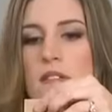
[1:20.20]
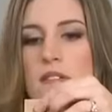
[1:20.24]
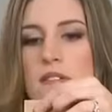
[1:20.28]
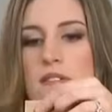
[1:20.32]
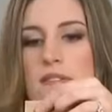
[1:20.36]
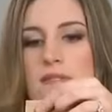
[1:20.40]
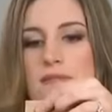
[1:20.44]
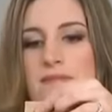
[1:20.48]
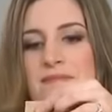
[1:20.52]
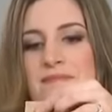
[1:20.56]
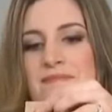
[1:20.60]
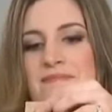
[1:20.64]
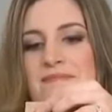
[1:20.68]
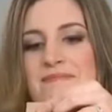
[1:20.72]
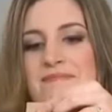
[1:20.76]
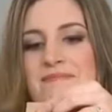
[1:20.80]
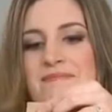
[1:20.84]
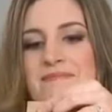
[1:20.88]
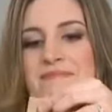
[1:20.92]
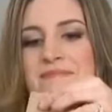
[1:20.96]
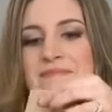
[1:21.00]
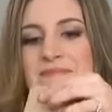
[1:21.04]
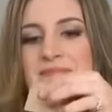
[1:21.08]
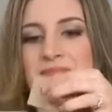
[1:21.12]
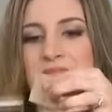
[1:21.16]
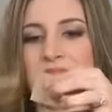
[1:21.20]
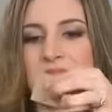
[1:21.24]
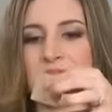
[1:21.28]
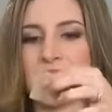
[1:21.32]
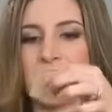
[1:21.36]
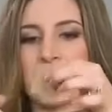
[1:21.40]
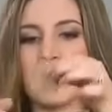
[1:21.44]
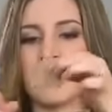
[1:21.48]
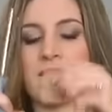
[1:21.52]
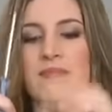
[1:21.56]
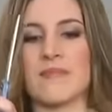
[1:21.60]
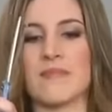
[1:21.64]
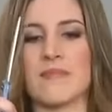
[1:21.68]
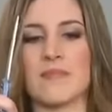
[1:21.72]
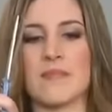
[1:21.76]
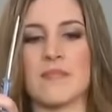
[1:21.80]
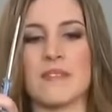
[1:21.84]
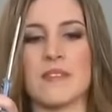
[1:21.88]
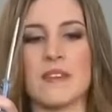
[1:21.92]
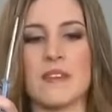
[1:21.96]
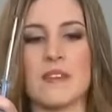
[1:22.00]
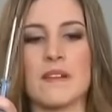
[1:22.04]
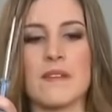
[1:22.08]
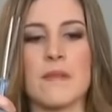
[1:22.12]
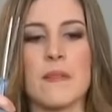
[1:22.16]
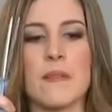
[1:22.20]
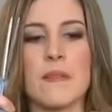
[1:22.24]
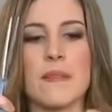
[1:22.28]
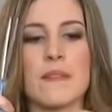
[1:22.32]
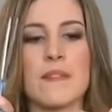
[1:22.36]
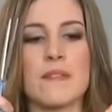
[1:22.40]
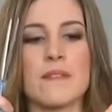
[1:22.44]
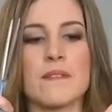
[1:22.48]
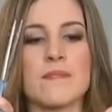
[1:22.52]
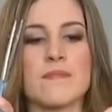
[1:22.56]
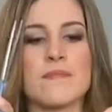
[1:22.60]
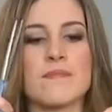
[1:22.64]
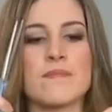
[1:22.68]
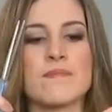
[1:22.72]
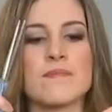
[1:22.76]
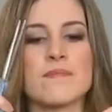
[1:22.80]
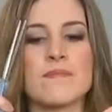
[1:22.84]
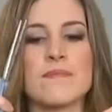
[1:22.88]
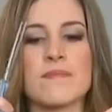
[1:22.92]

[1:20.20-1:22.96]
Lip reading: No one is speaking in this clip.